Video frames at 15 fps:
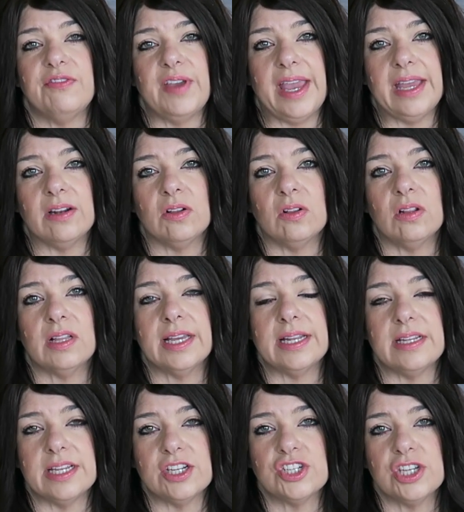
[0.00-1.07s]
fatal
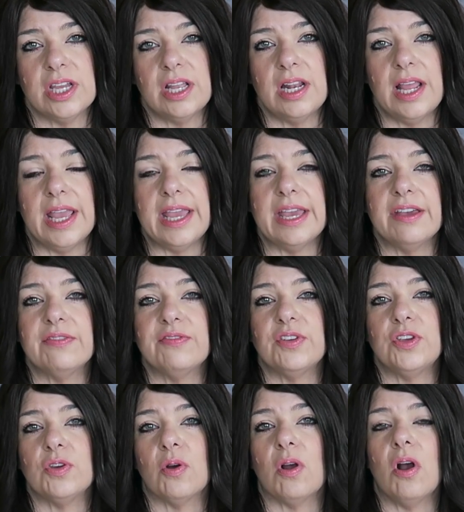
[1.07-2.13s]
condition if
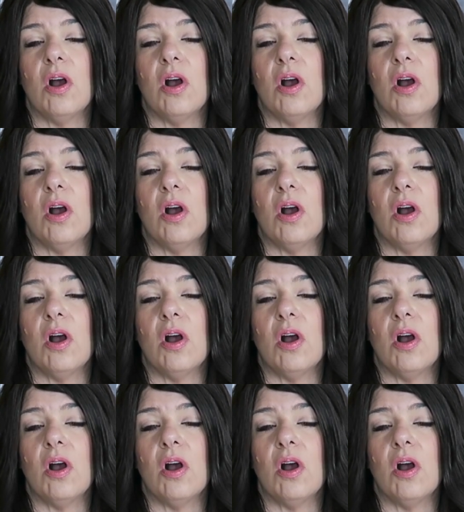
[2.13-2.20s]
your